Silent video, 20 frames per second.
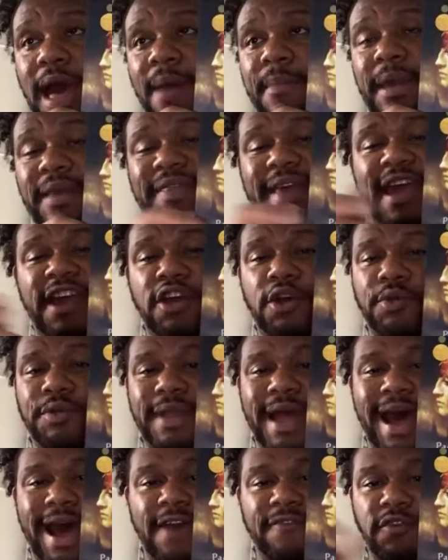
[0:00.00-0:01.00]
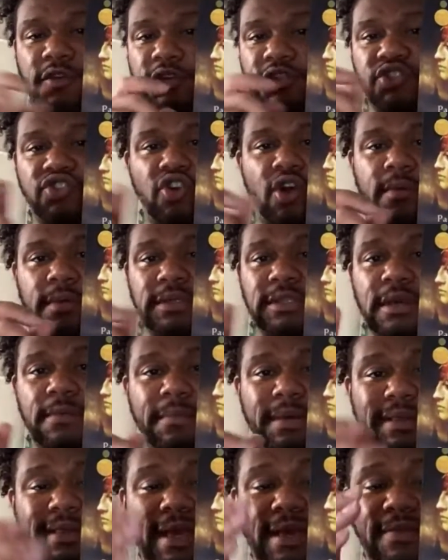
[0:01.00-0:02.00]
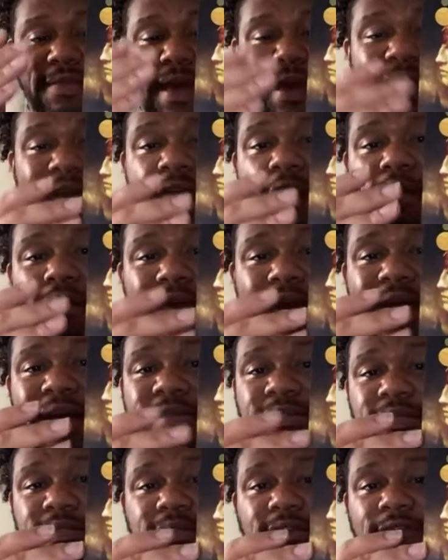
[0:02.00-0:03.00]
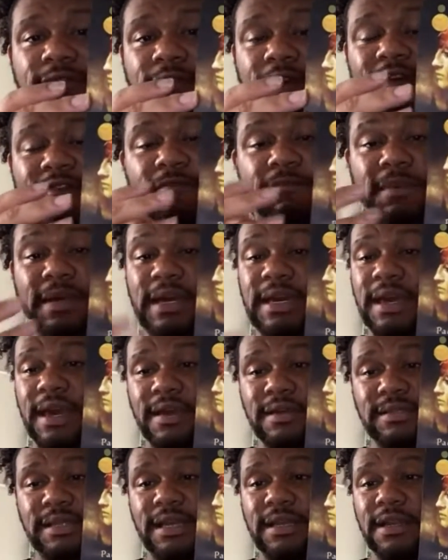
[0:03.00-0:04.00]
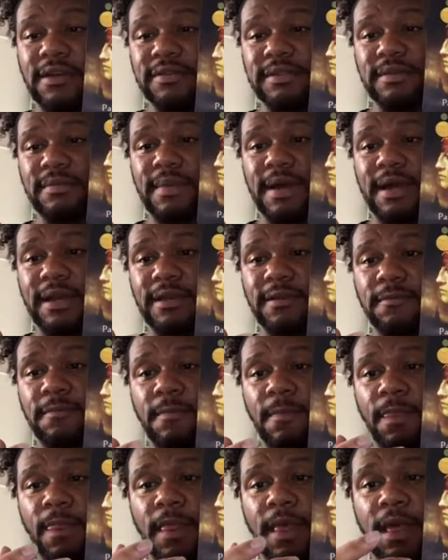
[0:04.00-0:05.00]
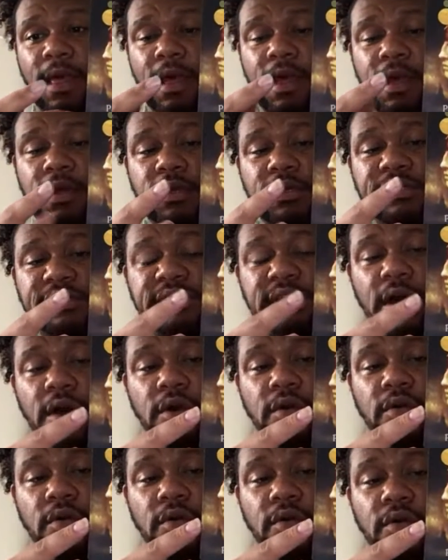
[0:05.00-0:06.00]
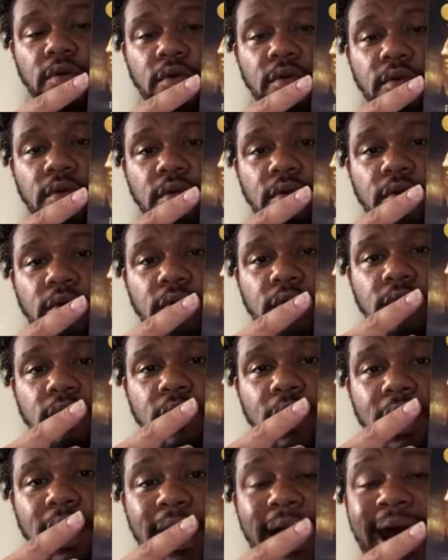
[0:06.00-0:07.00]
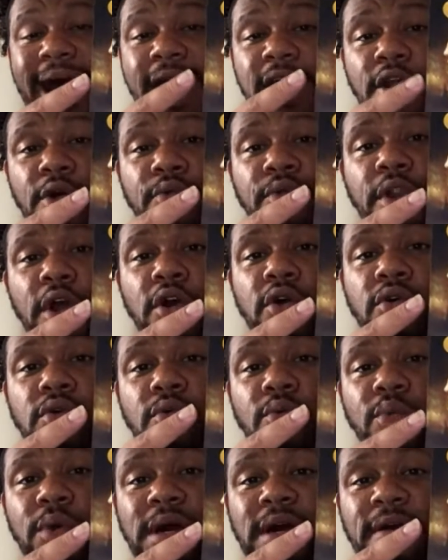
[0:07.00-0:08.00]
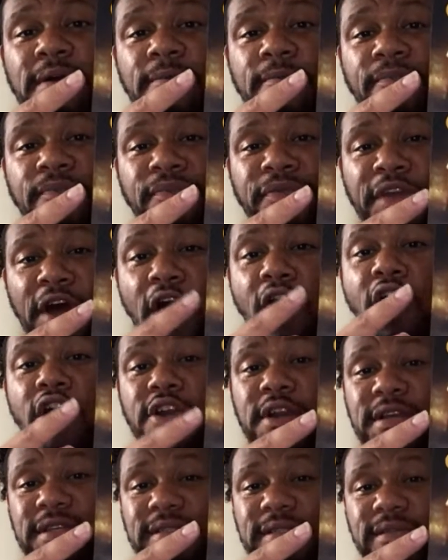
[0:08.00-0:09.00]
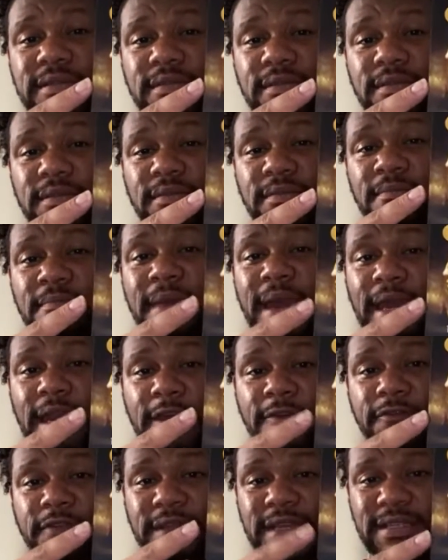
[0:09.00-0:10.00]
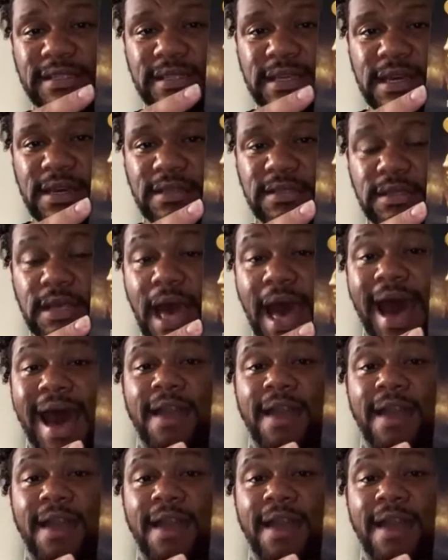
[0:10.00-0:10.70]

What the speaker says: I mean, they ain't gonna die if you destroy them or something, but they carry the essence of beings. Hello, somebody. So I don't know what the artist's meaning for this is.